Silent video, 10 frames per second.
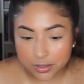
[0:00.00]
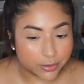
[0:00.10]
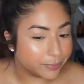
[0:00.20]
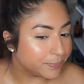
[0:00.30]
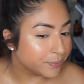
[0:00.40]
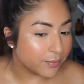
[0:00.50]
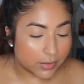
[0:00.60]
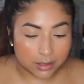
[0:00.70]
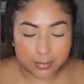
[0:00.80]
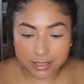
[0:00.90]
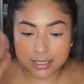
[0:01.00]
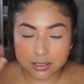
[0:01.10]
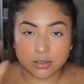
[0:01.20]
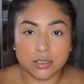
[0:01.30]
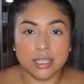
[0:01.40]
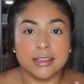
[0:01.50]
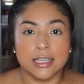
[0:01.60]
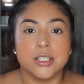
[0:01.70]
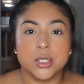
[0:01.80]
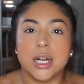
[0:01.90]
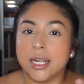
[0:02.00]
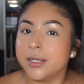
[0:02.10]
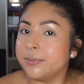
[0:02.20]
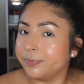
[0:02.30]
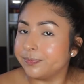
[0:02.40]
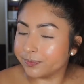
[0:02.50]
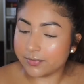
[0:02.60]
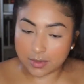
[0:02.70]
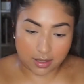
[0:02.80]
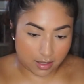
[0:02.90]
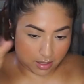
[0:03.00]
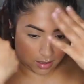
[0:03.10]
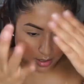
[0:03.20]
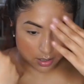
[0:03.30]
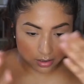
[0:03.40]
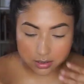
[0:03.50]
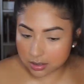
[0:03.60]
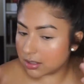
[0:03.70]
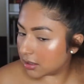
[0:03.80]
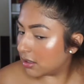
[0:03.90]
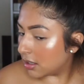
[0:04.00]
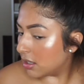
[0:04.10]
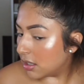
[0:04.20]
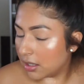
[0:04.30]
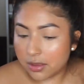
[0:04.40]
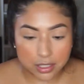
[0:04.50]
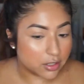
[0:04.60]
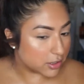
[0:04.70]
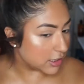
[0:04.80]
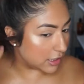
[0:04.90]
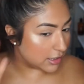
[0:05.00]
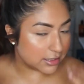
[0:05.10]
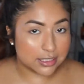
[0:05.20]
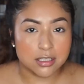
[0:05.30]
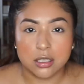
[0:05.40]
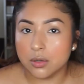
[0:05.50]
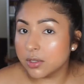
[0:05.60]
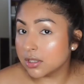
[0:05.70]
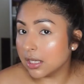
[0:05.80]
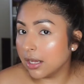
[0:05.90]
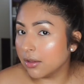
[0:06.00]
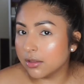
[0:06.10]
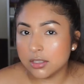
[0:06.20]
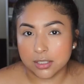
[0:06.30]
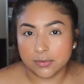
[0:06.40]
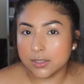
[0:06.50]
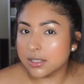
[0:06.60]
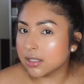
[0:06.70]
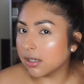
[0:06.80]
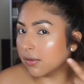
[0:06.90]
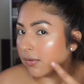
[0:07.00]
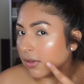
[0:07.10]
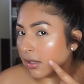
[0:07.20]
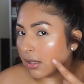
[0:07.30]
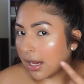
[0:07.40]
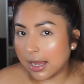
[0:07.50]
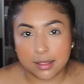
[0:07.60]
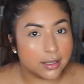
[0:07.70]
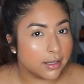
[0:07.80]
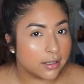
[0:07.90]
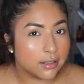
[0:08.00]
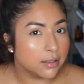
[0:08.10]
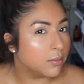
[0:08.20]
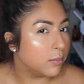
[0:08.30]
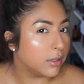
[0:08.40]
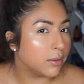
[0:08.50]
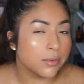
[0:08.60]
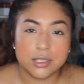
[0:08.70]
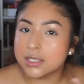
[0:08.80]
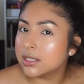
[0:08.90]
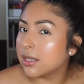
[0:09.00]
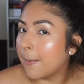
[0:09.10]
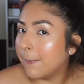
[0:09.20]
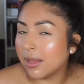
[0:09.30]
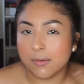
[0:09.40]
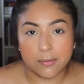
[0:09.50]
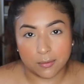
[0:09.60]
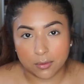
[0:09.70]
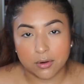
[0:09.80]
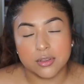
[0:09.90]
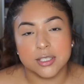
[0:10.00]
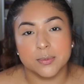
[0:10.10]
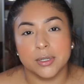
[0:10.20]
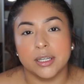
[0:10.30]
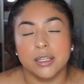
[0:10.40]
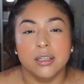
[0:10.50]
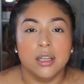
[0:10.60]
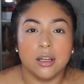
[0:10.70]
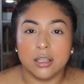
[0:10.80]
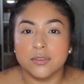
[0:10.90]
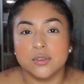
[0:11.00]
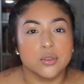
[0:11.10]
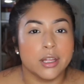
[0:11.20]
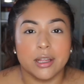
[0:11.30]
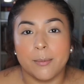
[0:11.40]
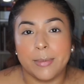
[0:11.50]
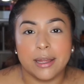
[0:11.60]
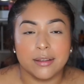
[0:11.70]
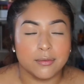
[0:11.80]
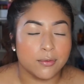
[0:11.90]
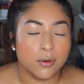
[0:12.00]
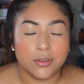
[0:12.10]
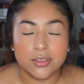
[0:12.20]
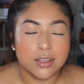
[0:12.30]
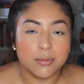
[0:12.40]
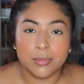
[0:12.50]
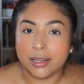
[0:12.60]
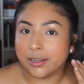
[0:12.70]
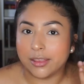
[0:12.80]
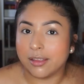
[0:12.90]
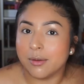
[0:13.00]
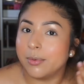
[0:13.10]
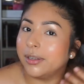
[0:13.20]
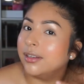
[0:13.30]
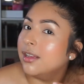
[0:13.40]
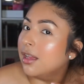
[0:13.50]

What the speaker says: So, but yeah, so you let that dry, and then your skin is nice and glowy. You see how the difference of the highlight when it was before the spray. I'll have to do like a back and forth thing, I think, but